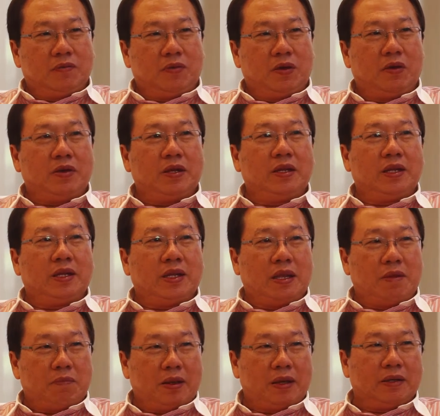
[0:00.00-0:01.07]
We only
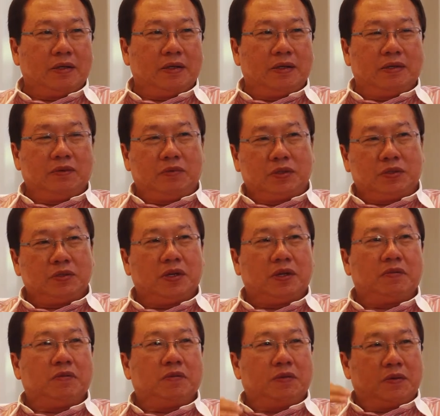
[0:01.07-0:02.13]
laid back early. We should
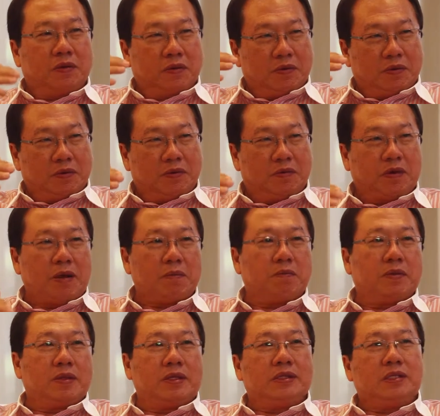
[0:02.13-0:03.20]
have
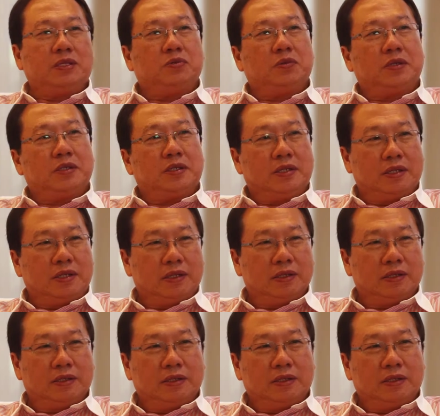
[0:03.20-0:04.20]
grabbed the situation earlier.